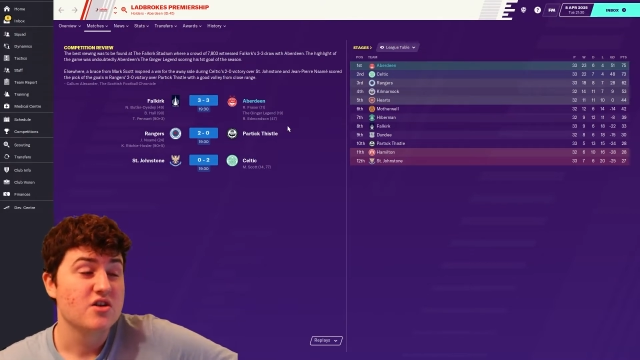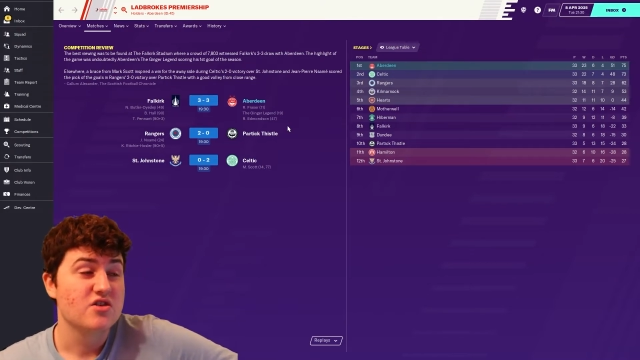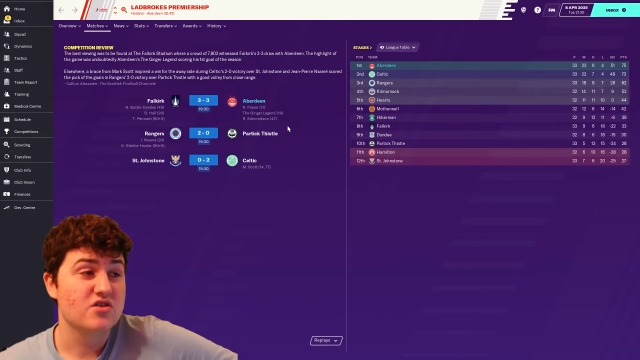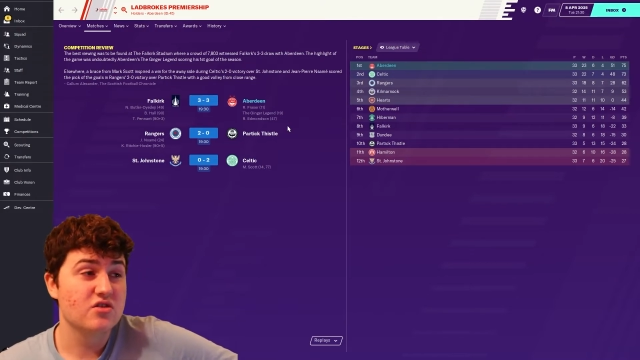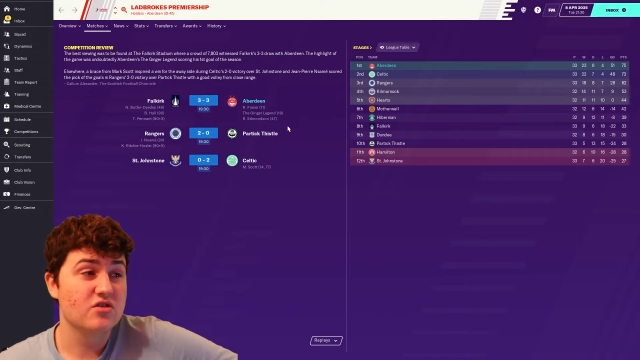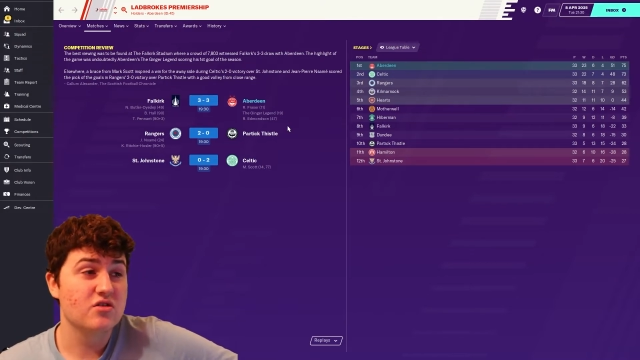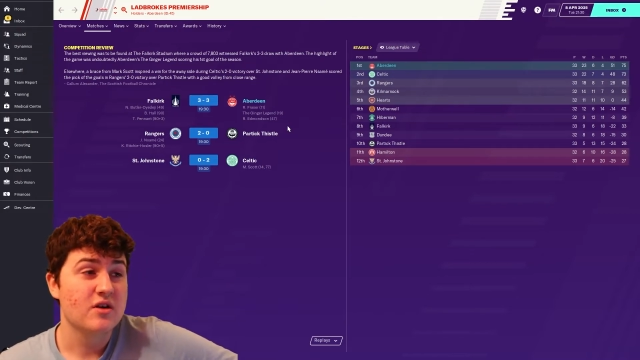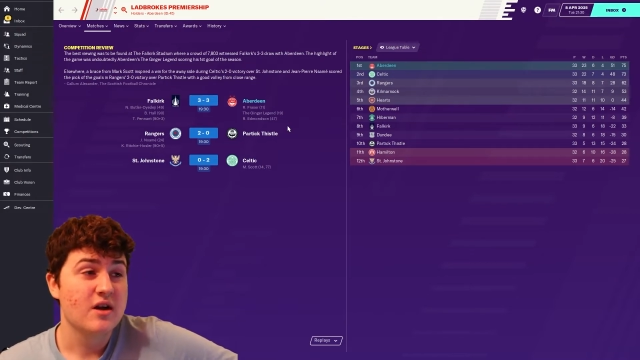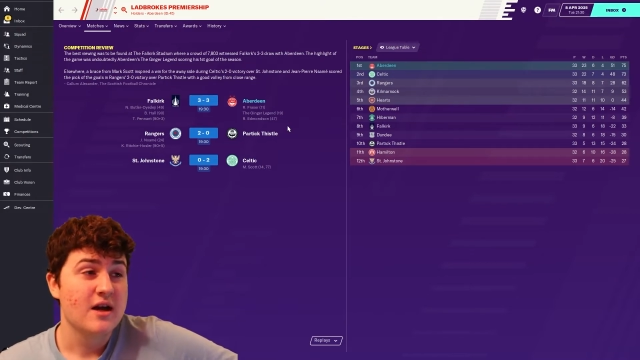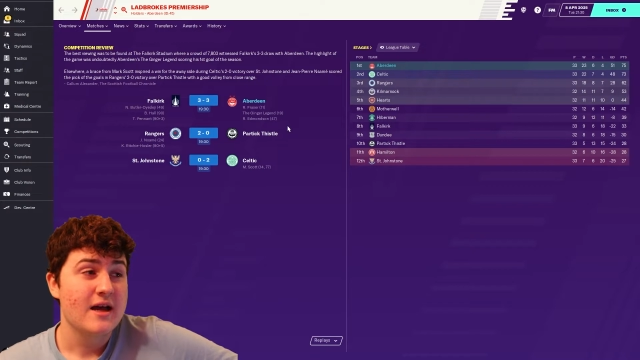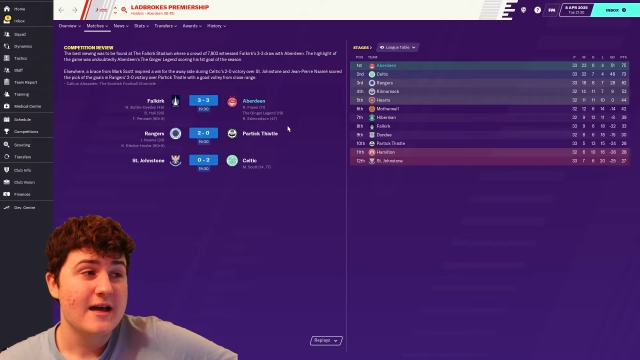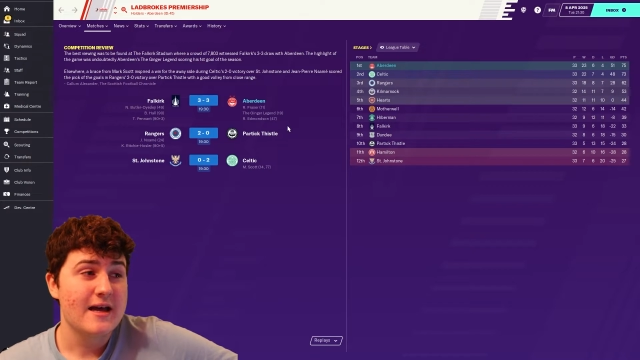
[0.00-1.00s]
So,
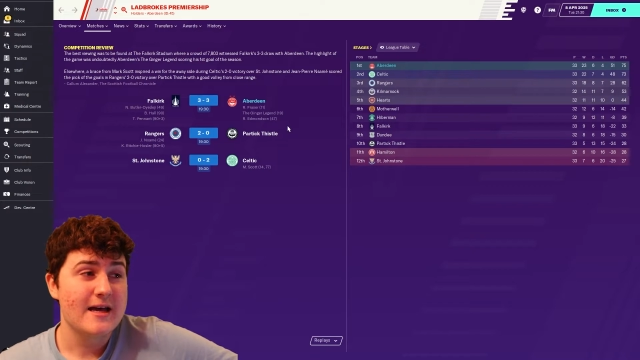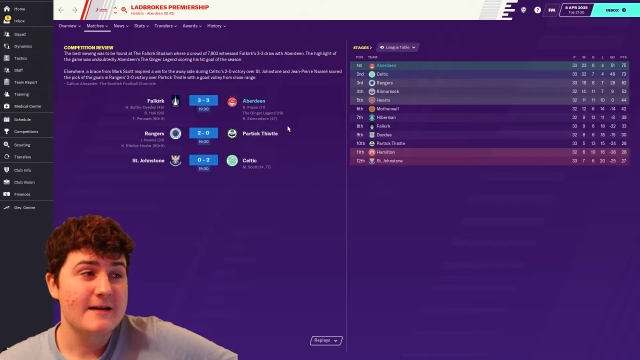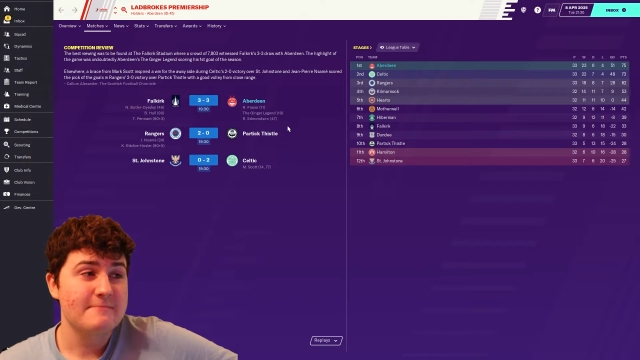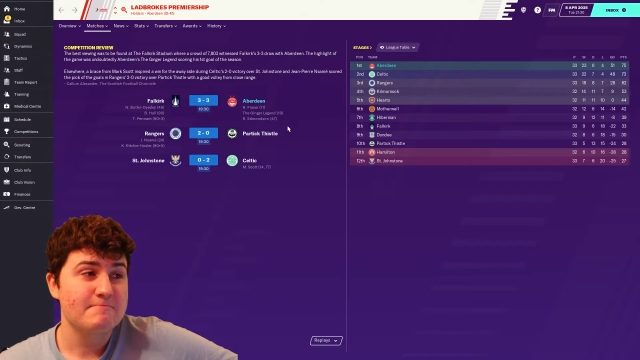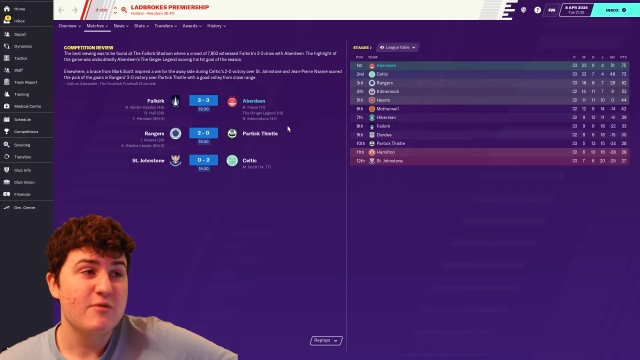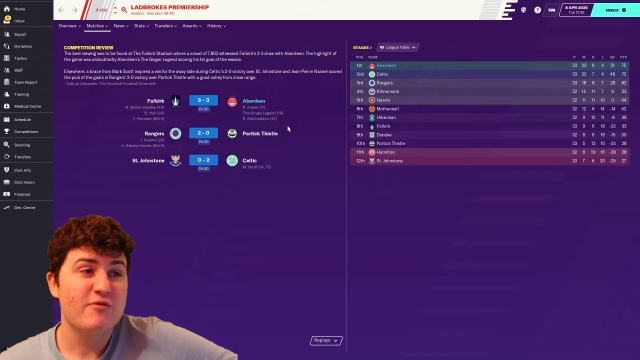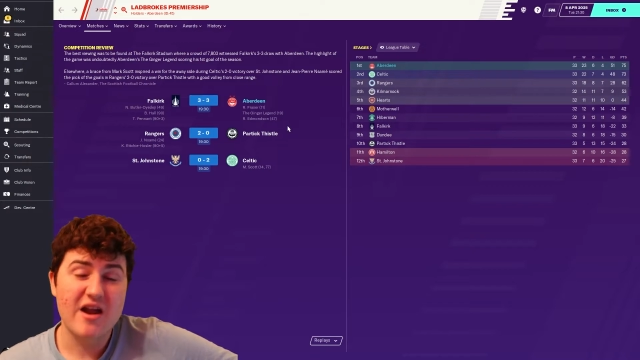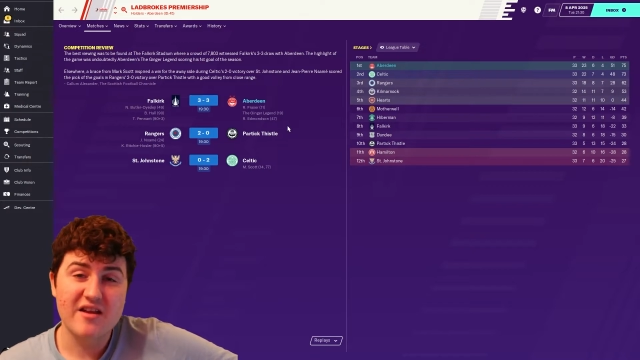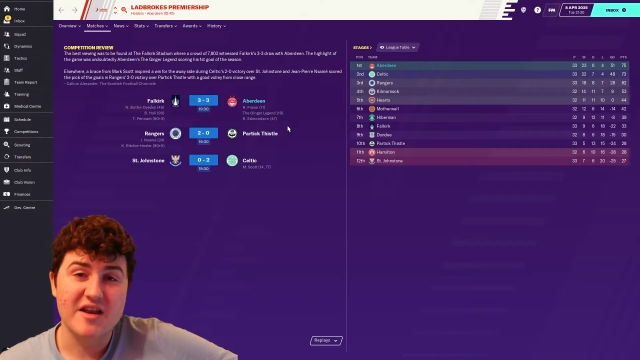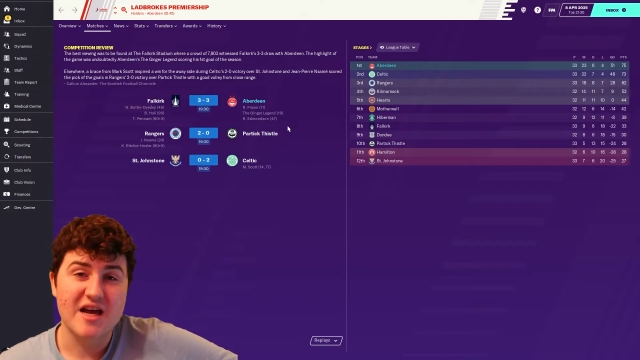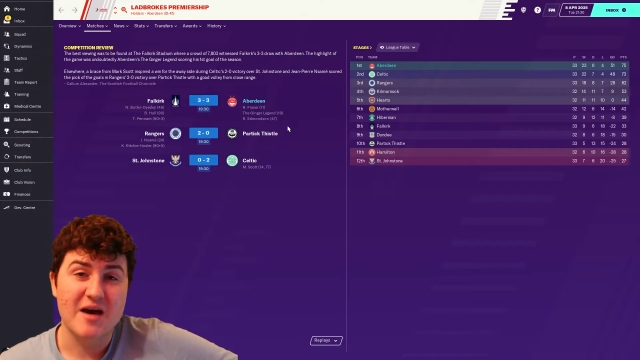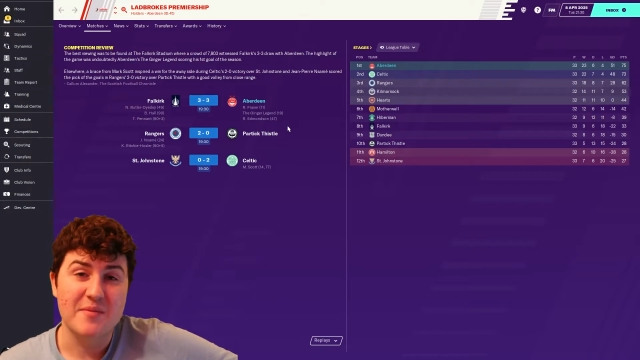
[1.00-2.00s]
um, very
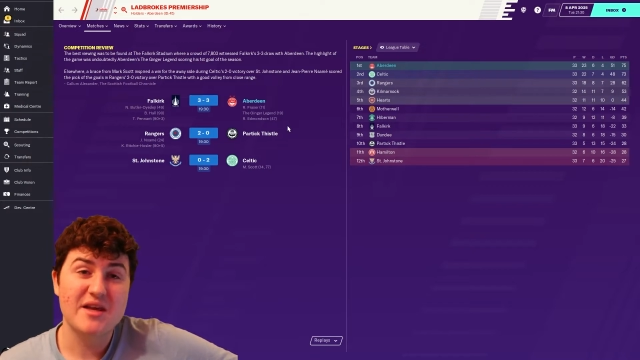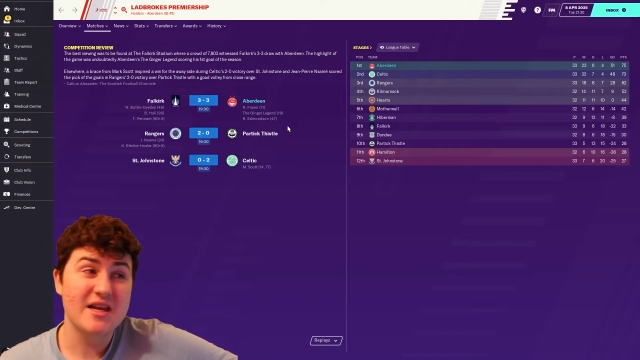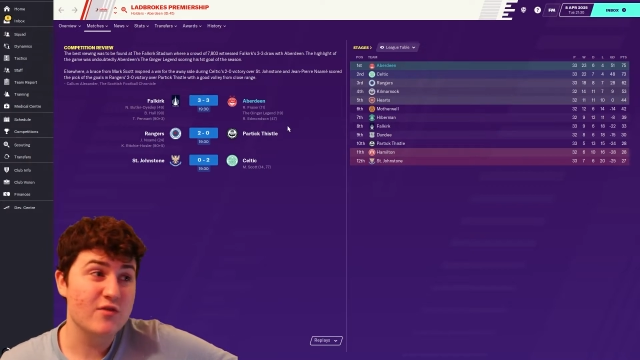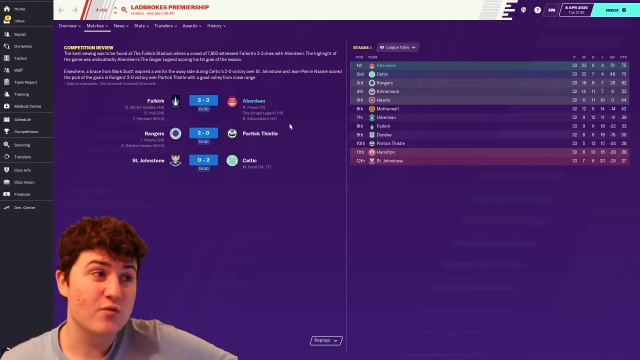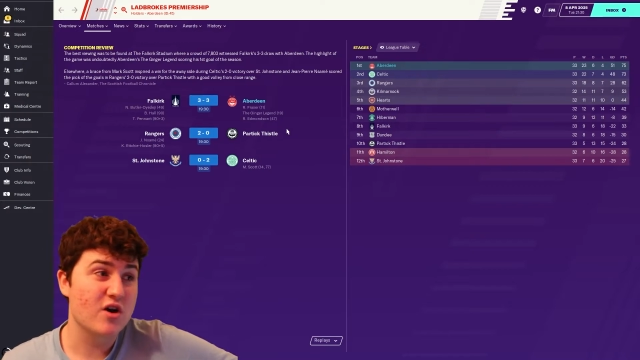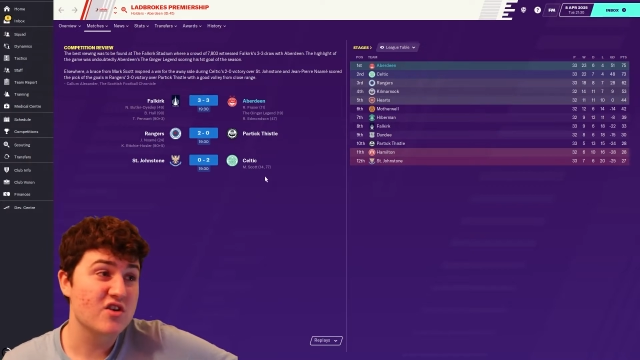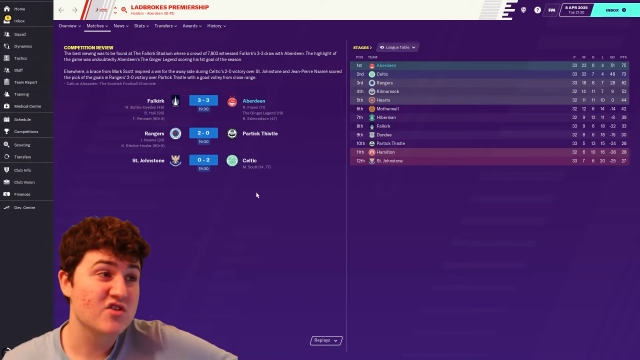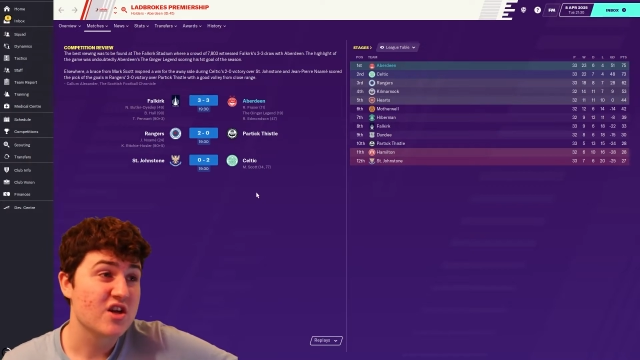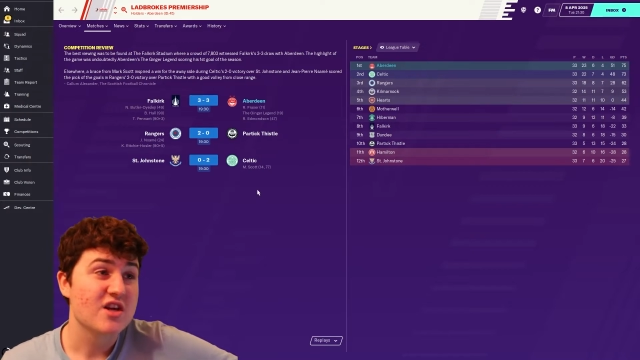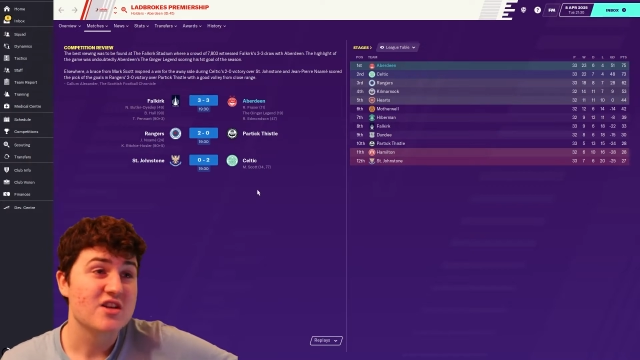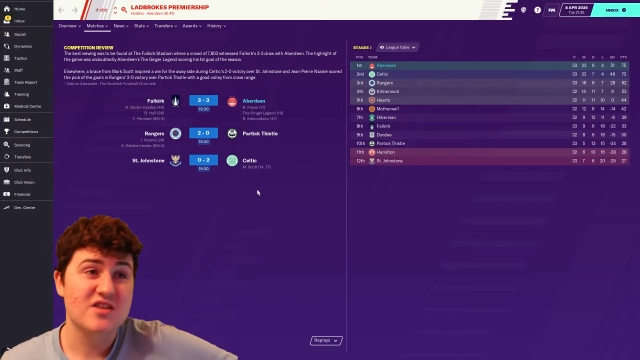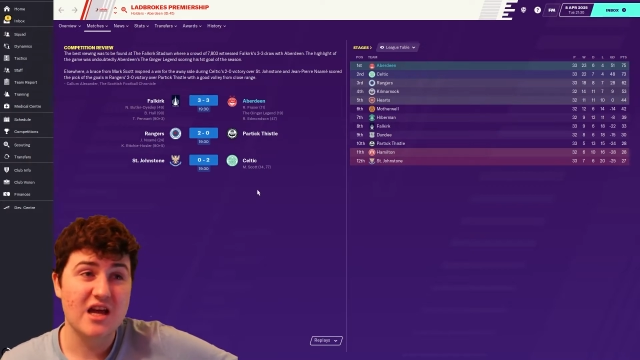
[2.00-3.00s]
unhappy, and even worse,
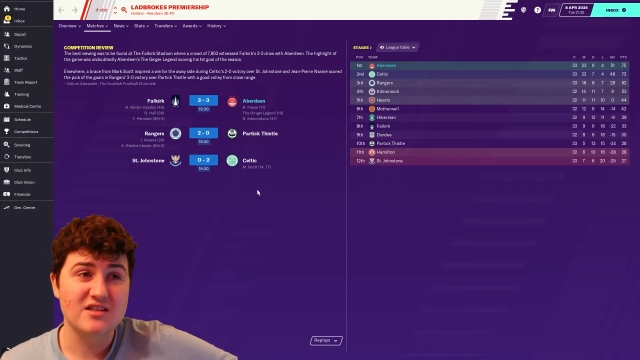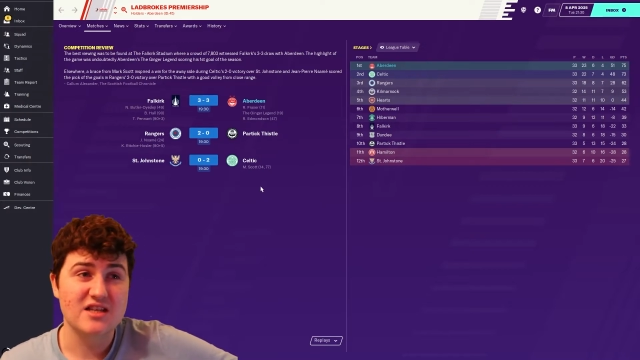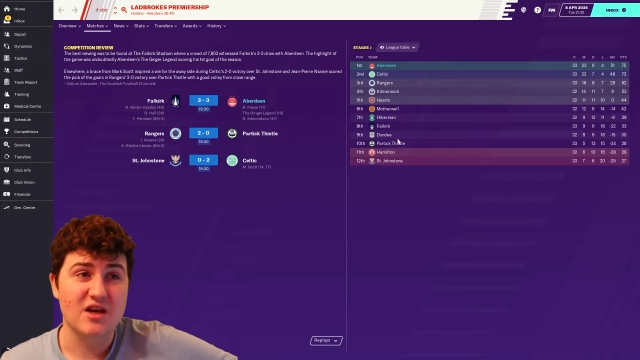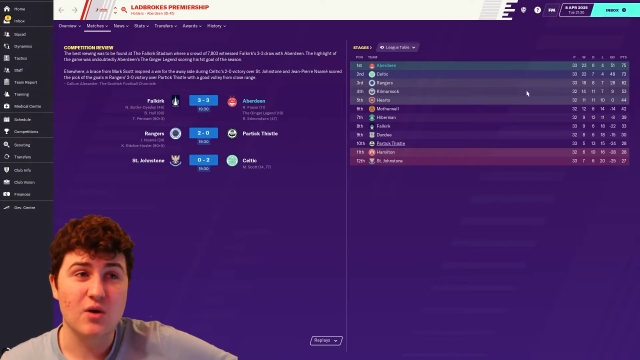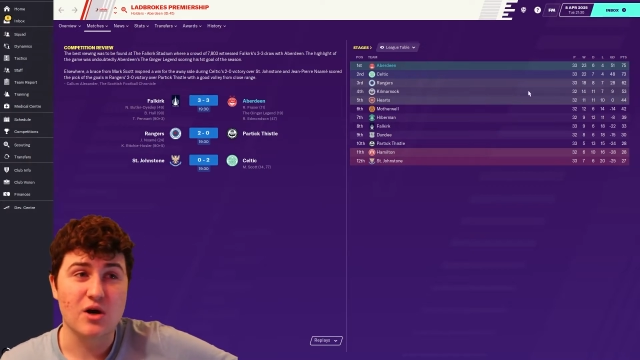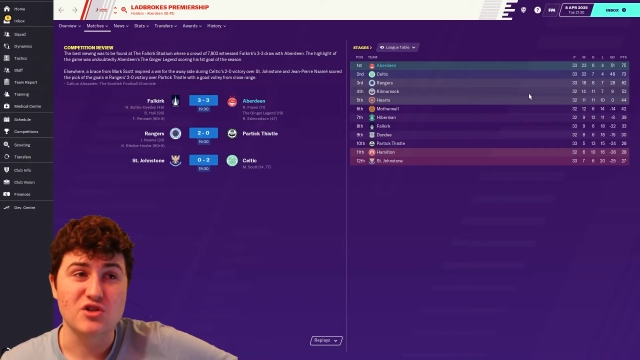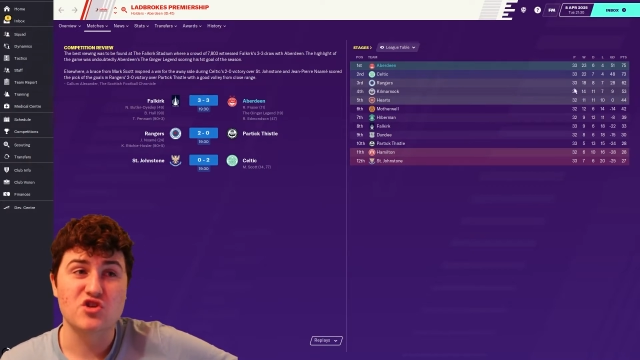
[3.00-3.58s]
Celtic won.